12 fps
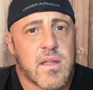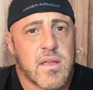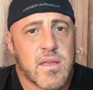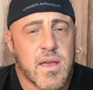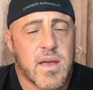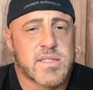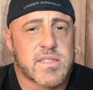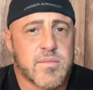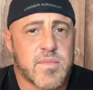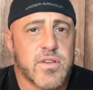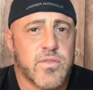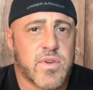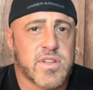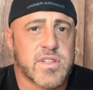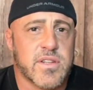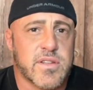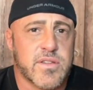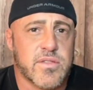Yeah, it's somebody who wants you
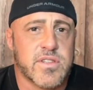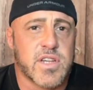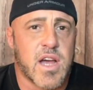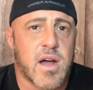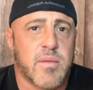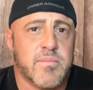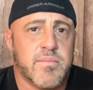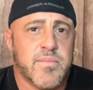to do a job.